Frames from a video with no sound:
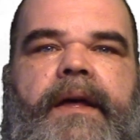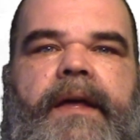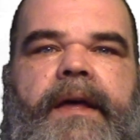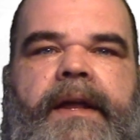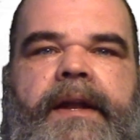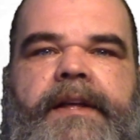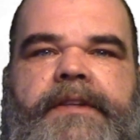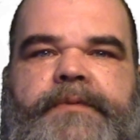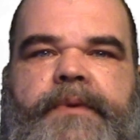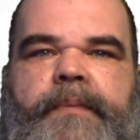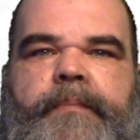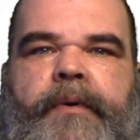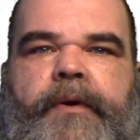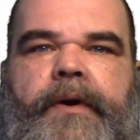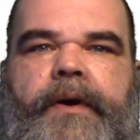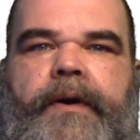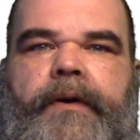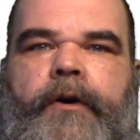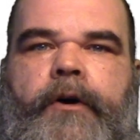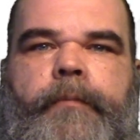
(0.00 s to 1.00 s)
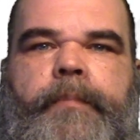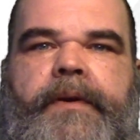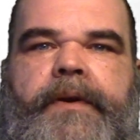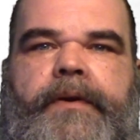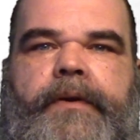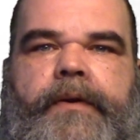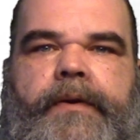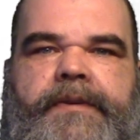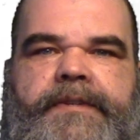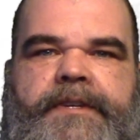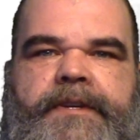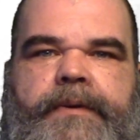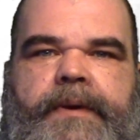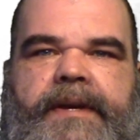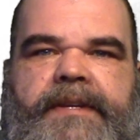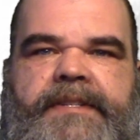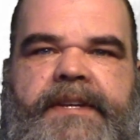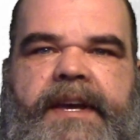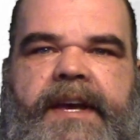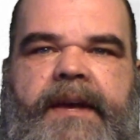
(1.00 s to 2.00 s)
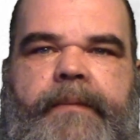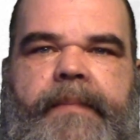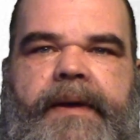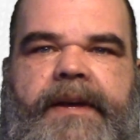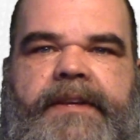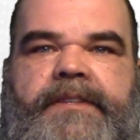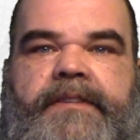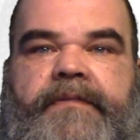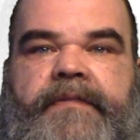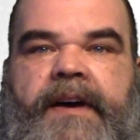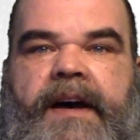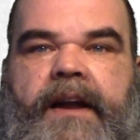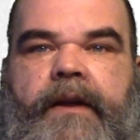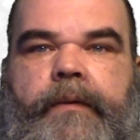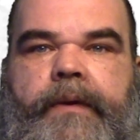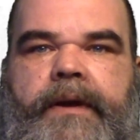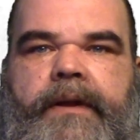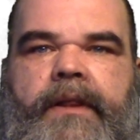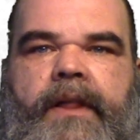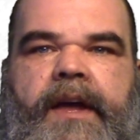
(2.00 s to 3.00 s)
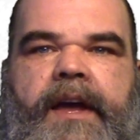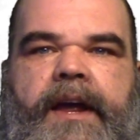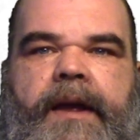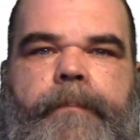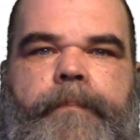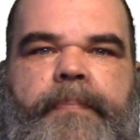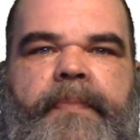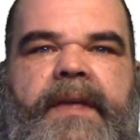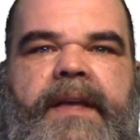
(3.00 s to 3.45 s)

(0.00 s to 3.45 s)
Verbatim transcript: In its report, Open Doors USA makes the following claim